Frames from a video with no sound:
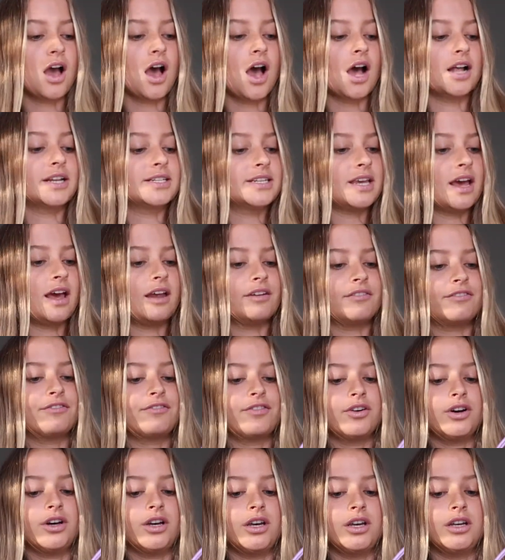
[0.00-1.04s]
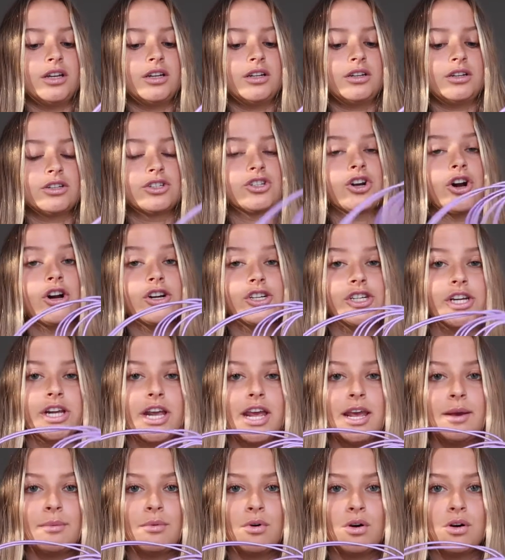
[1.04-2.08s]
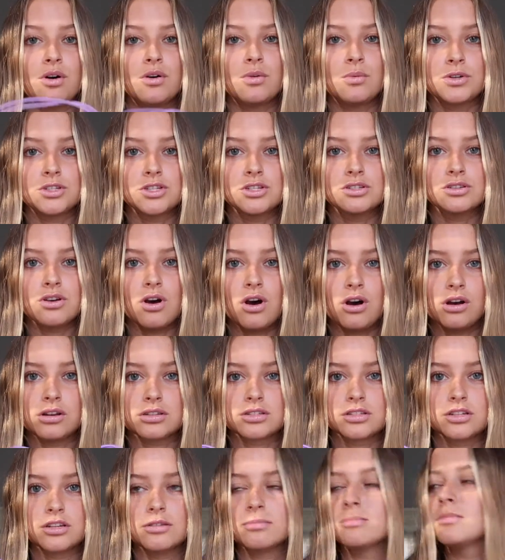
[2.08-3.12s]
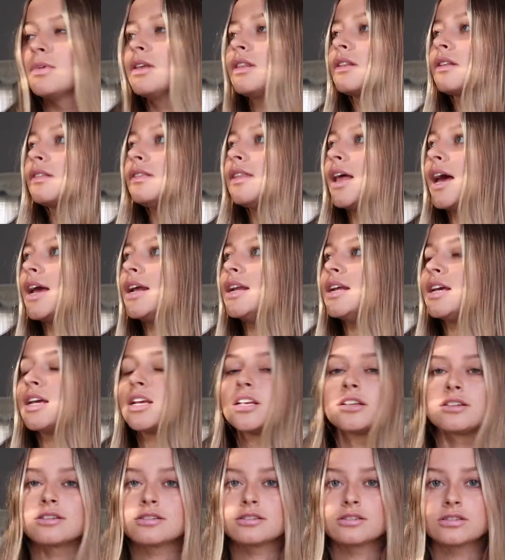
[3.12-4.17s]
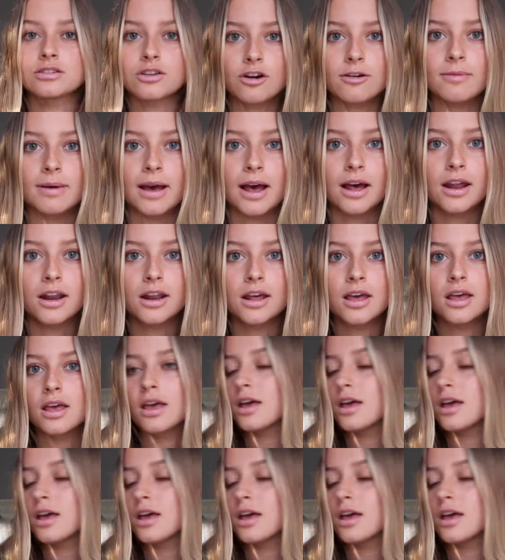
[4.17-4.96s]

A 10 foot charging cable which is awesome and the lighting is so bad.